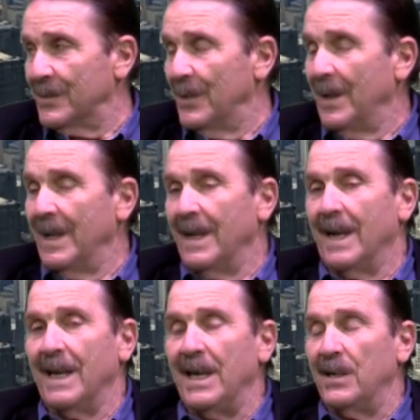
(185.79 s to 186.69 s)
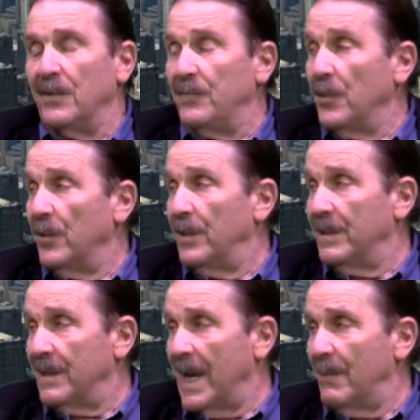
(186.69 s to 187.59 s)
Okay, and he lived during the
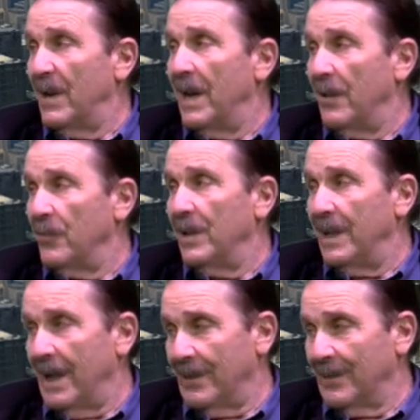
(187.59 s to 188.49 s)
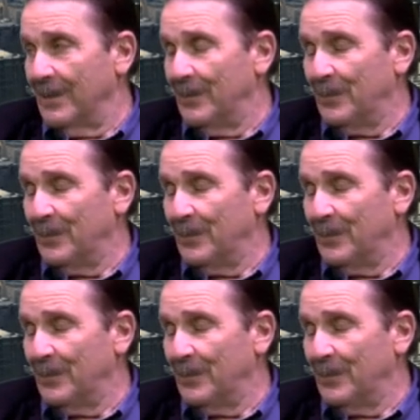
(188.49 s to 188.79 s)
time of Henry the eighth,